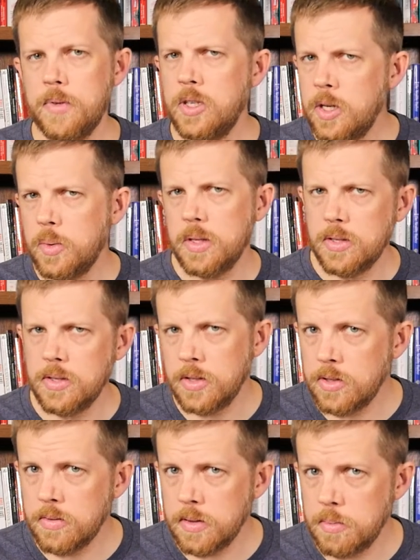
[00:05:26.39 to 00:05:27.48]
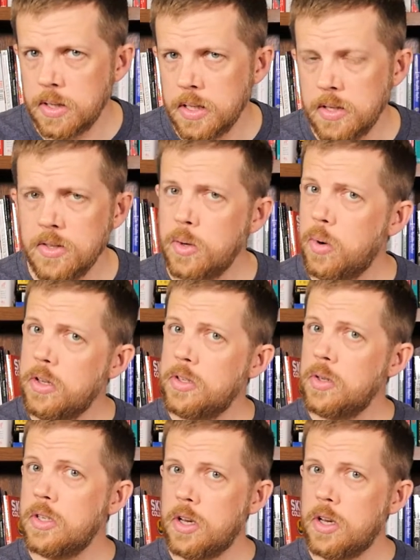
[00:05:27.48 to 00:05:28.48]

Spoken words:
Do you know what the Sons of Liberty is? There were also the